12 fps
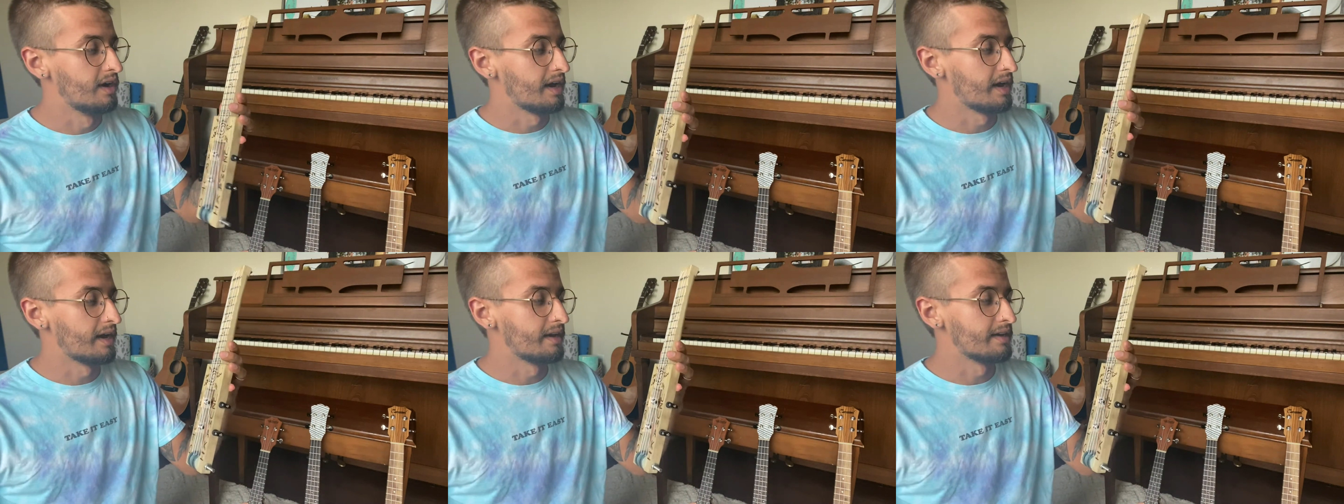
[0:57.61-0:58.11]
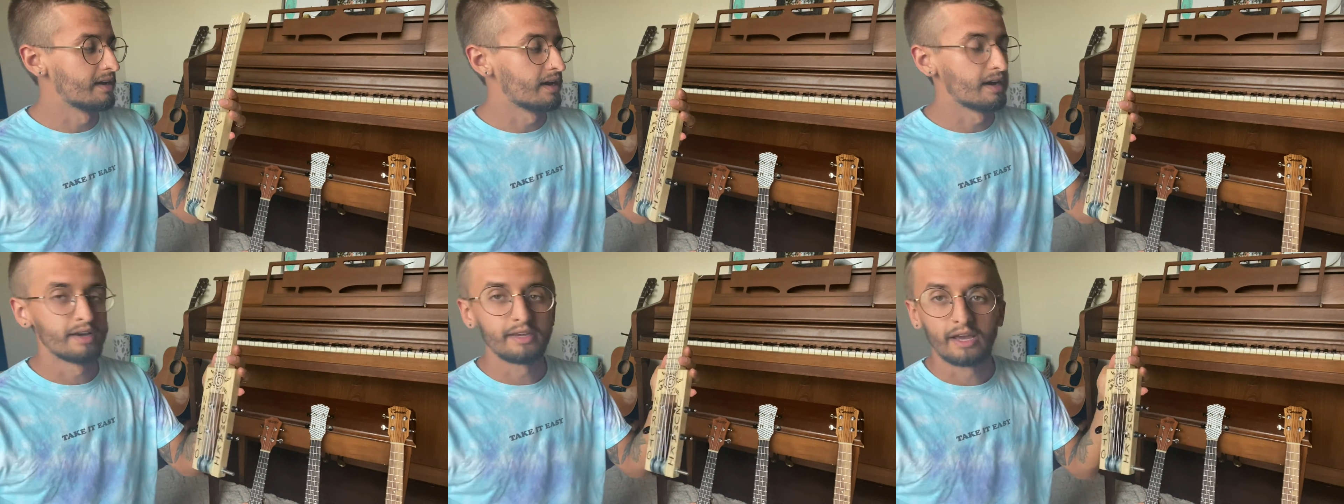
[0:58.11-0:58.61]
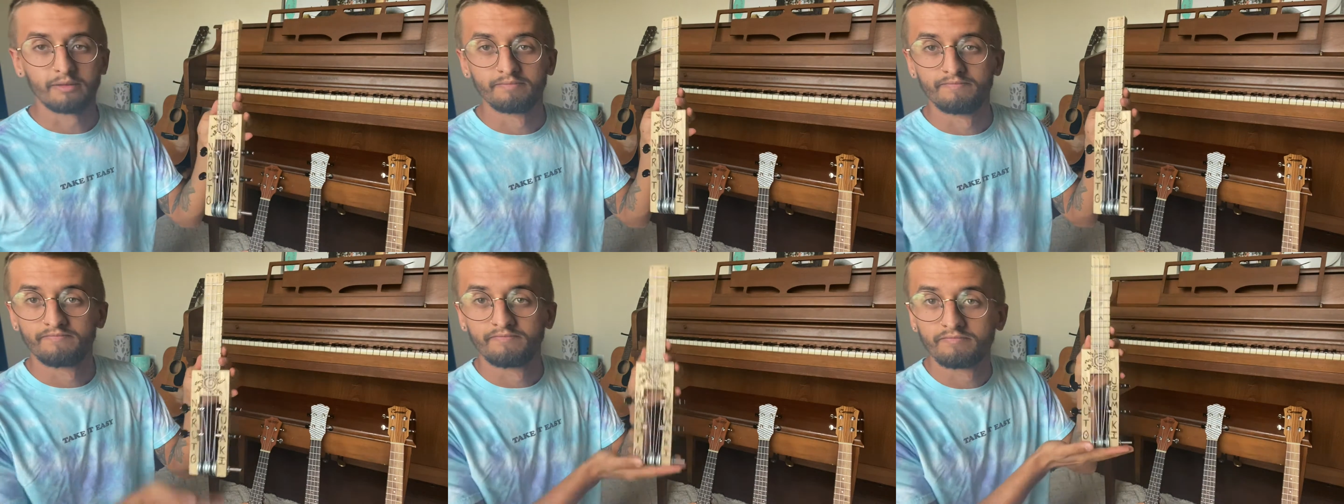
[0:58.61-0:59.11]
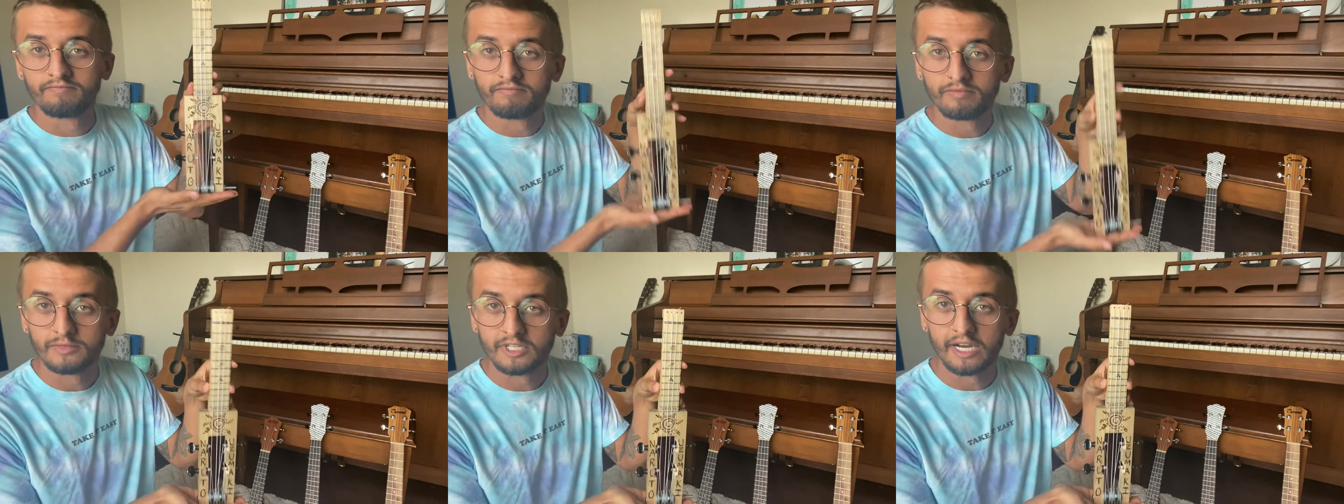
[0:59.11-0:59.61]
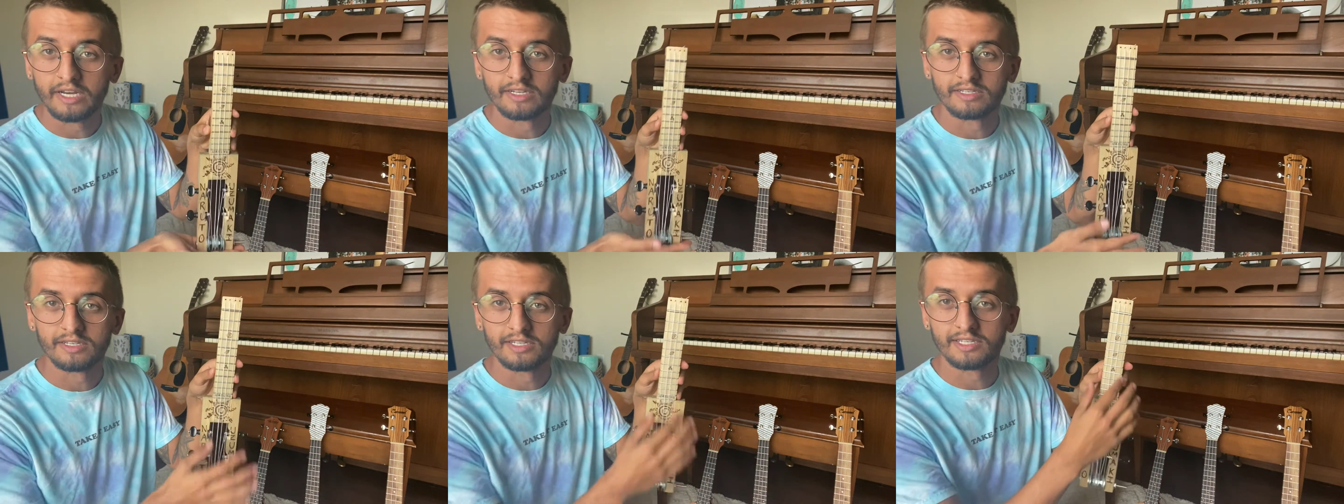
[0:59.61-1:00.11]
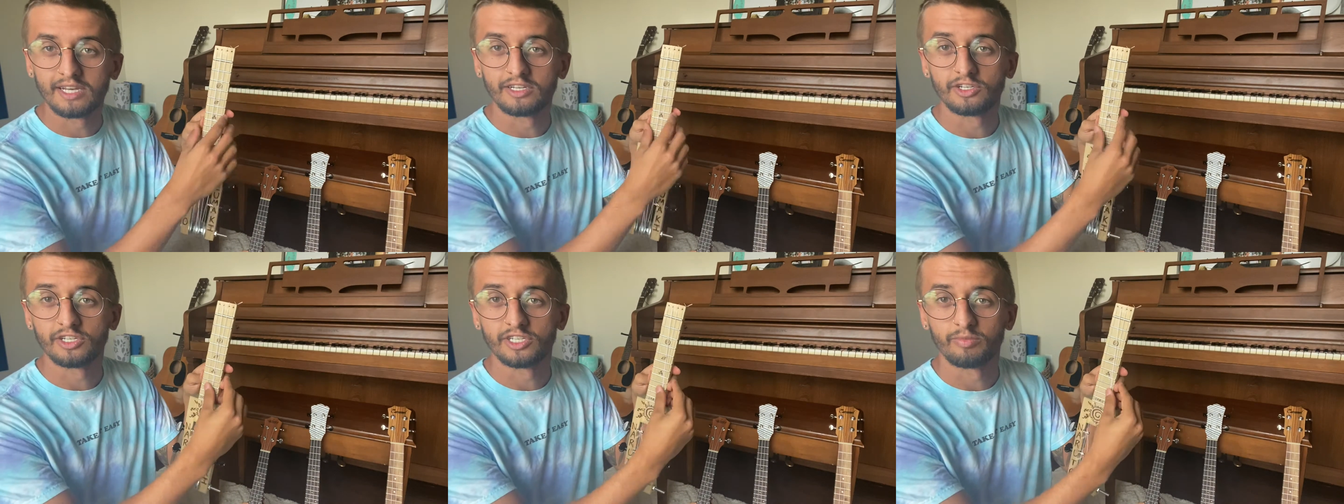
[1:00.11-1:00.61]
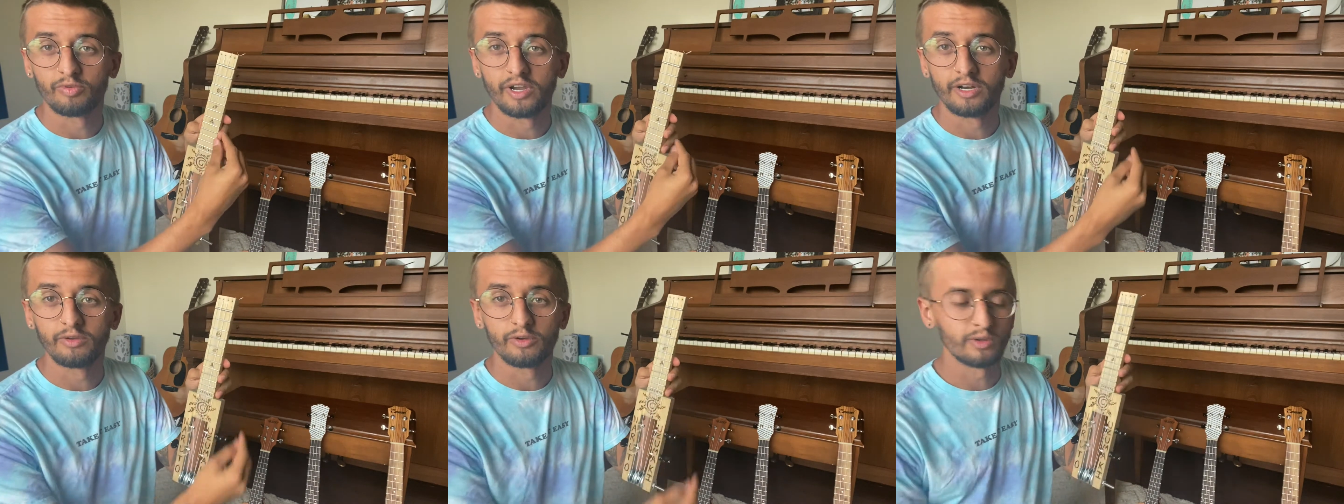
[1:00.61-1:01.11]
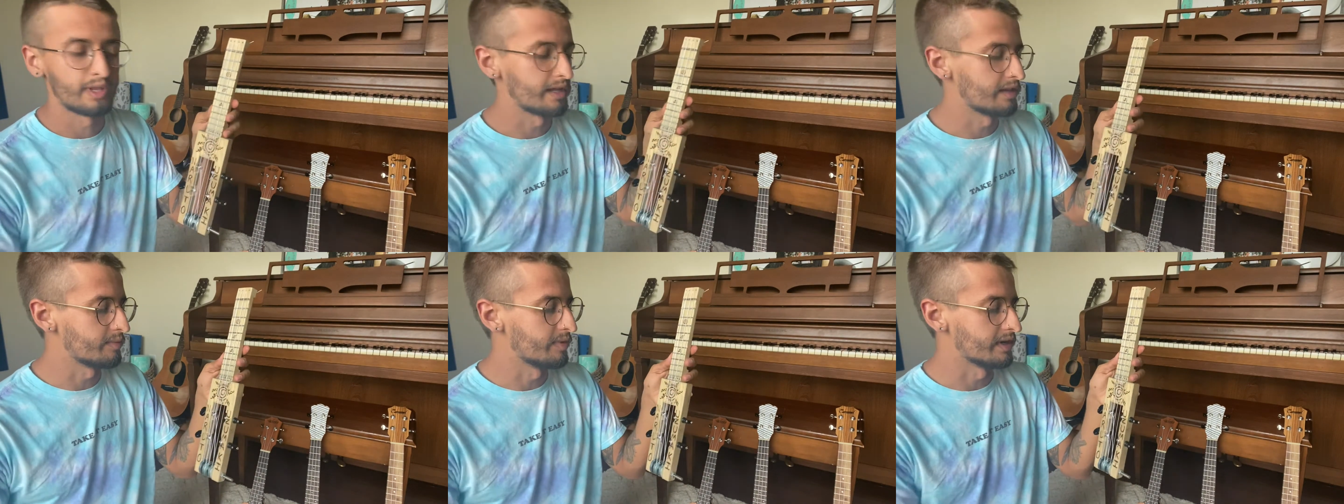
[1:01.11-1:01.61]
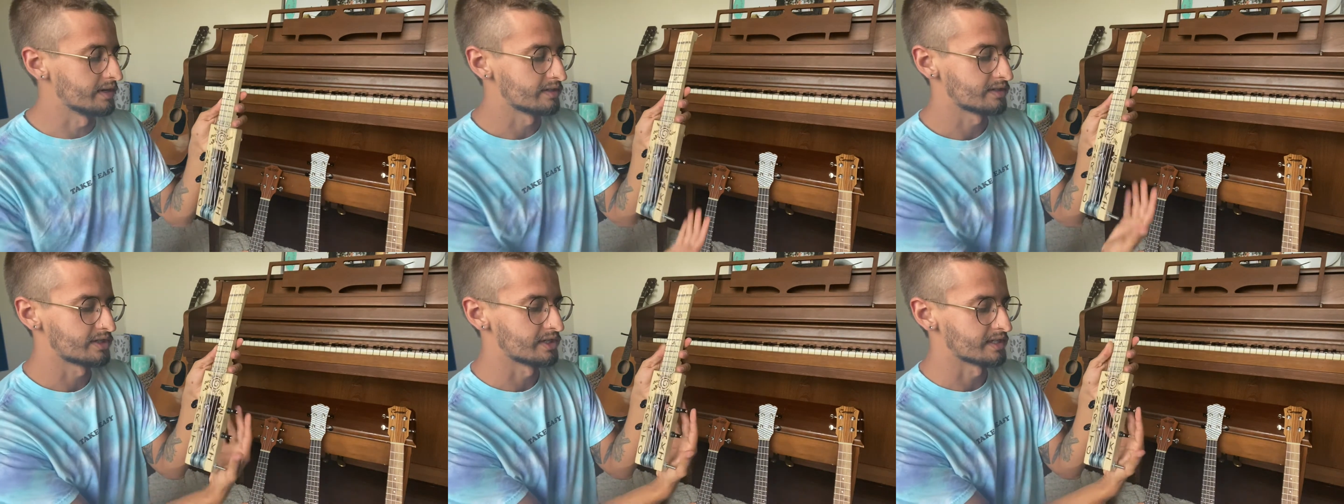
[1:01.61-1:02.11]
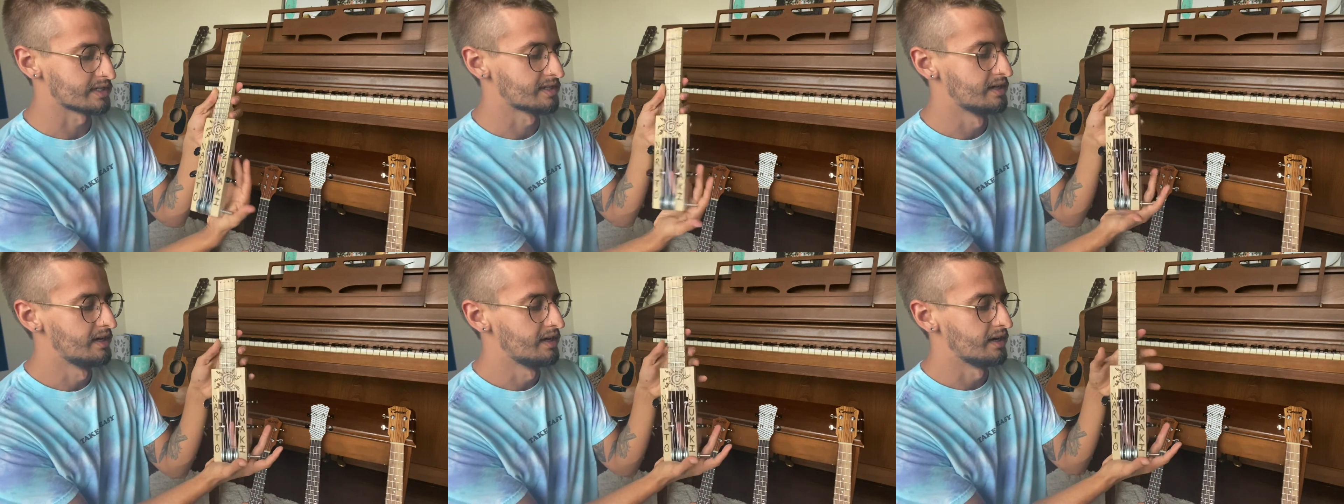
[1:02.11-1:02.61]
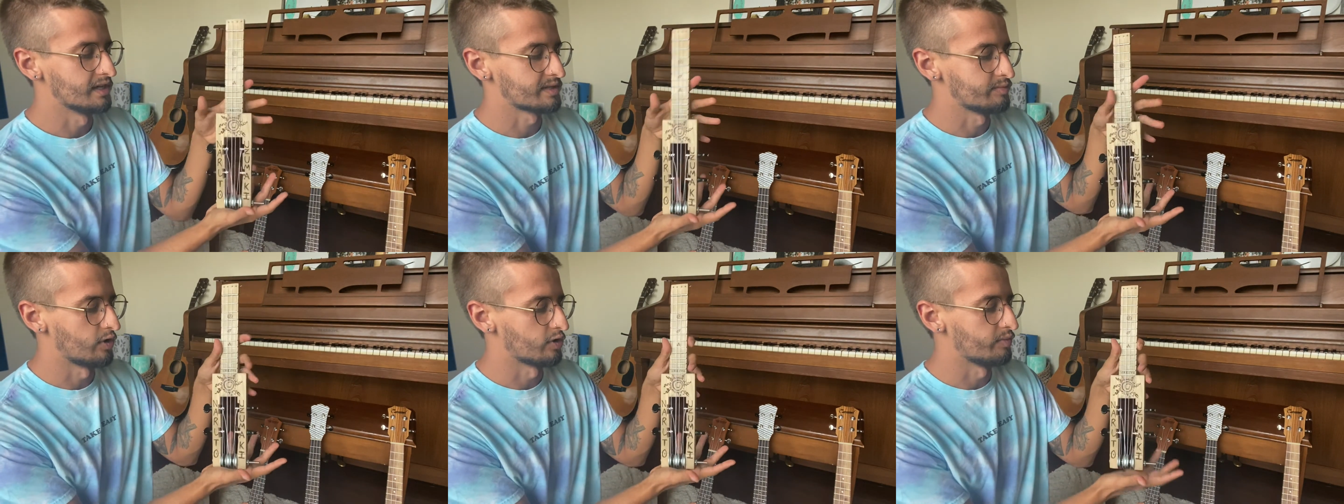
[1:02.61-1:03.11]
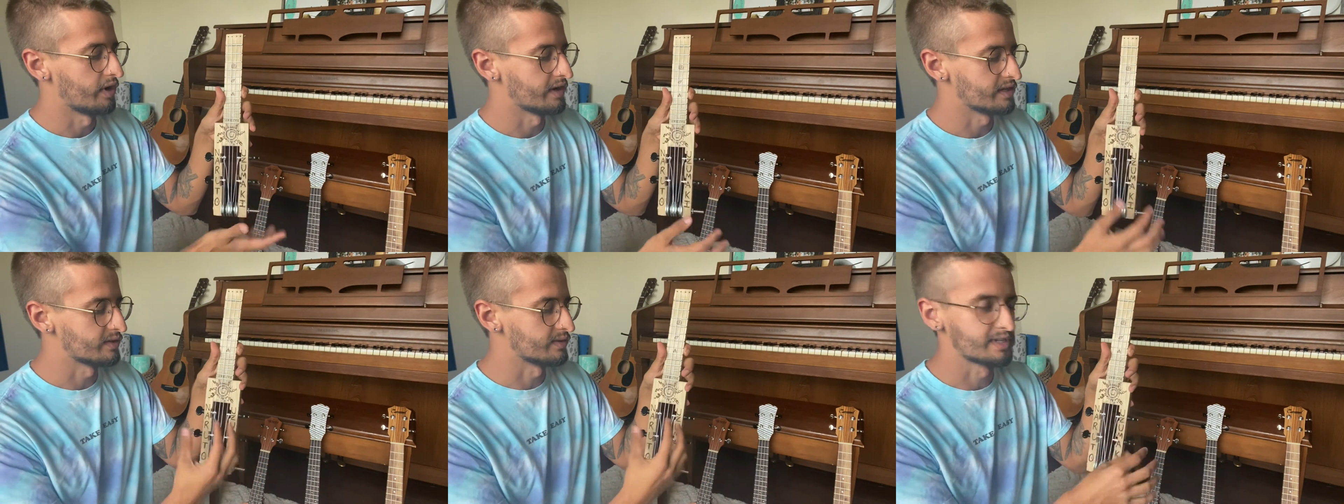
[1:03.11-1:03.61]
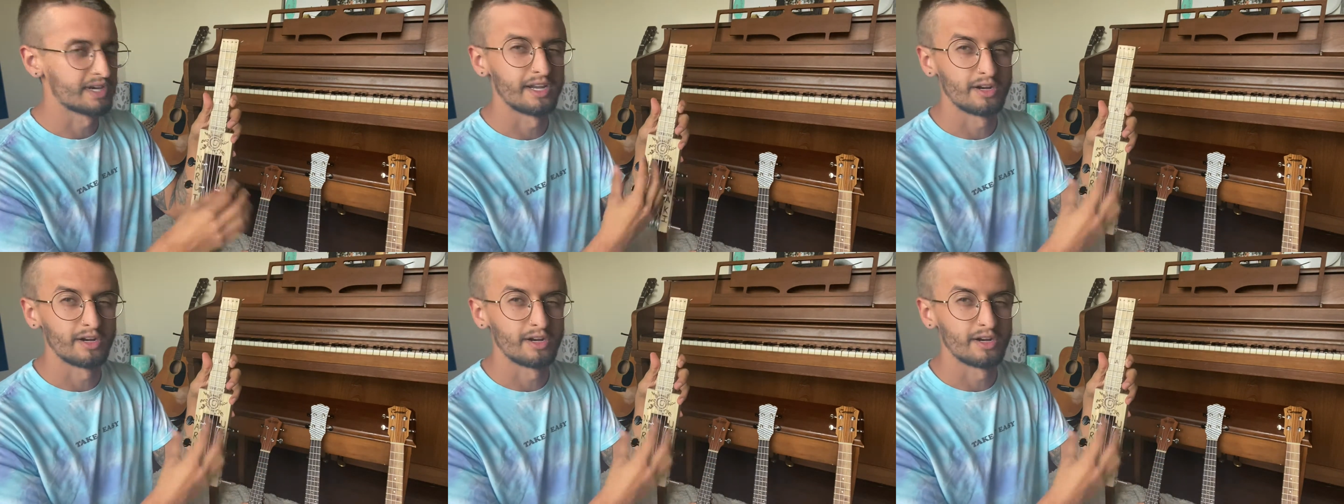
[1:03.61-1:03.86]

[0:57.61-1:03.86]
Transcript: And yeah, tiniest. This is actually a soprano ukulele, but it's just a smaller body, so it's kind of